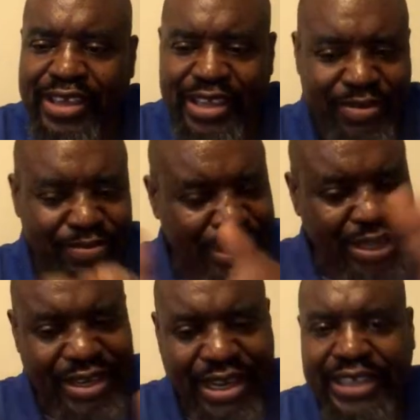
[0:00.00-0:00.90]
He had
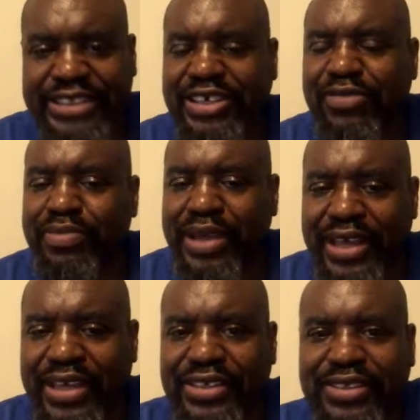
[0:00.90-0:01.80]
beat Nigel
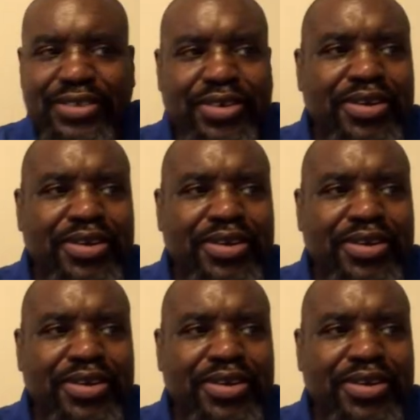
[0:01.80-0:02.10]
Benn,